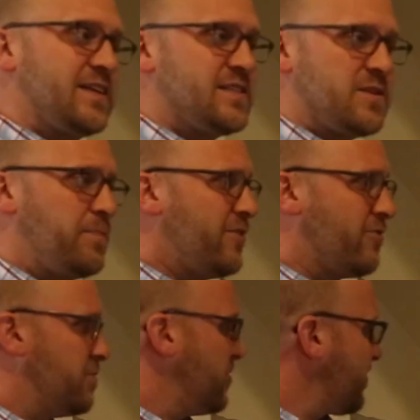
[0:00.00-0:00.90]
it as a
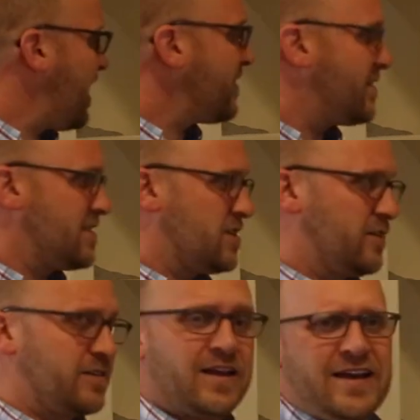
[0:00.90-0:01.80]
bedroom, you've got this
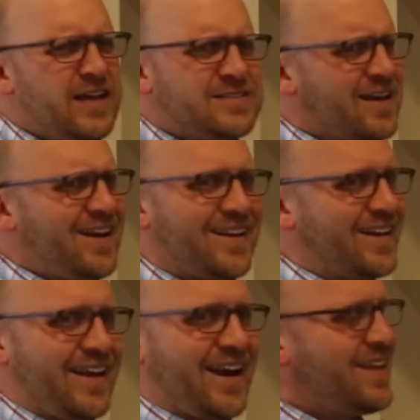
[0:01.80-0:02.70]
hook. So
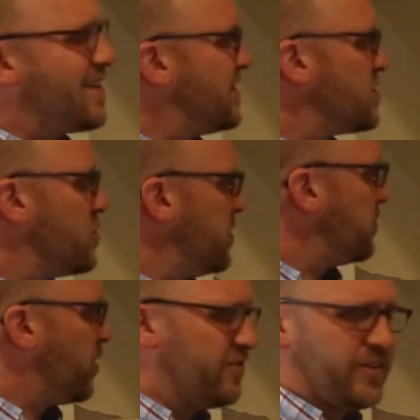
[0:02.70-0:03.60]
I think this would be
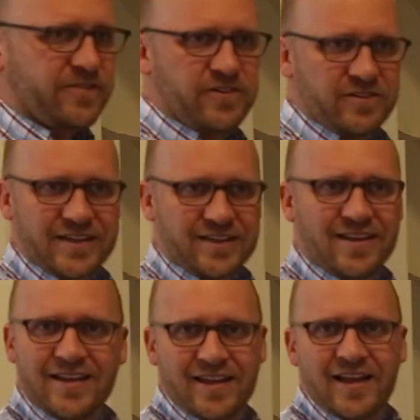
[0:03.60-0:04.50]
perfect for like
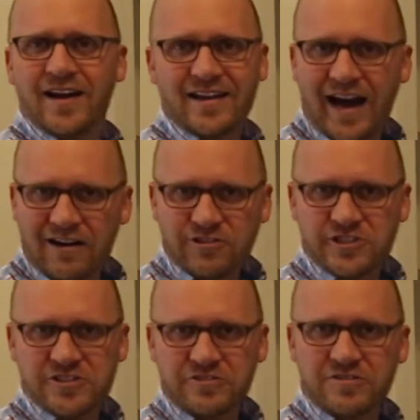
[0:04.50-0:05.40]
a college
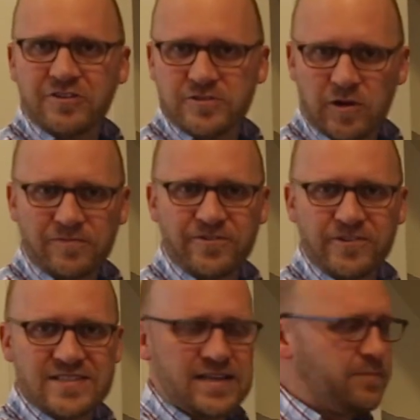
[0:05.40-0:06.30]
student who's home for the
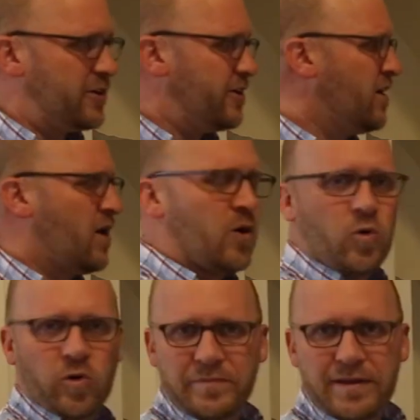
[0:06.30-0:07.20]
summer,
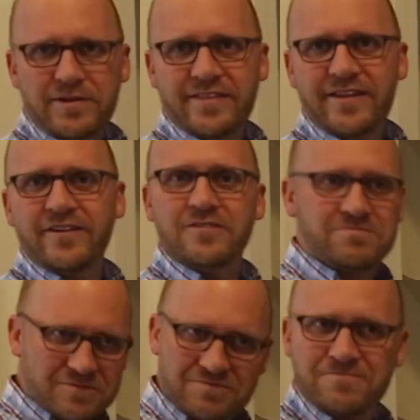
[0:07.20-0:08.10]
or maybe they're,
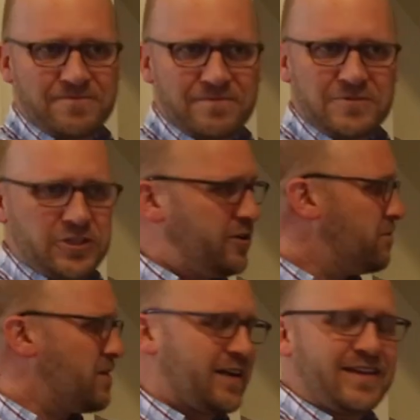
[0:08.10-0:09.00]

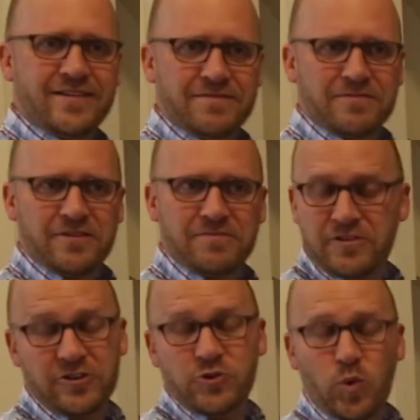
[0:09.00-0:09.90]
a kid in
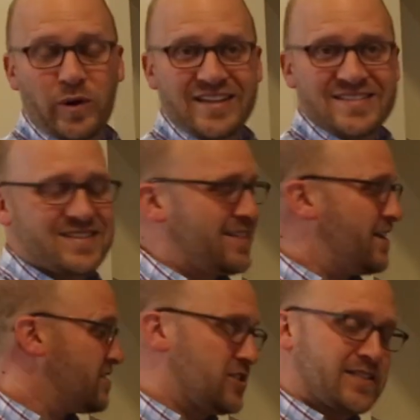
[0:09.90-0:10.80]
their 20s
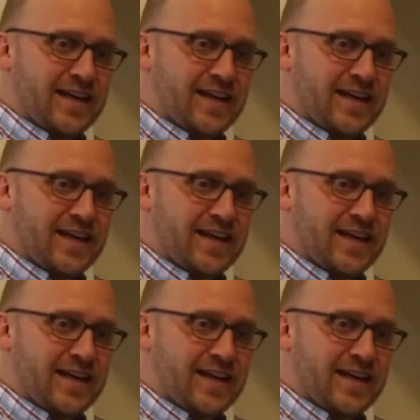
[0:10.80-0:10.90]
that's just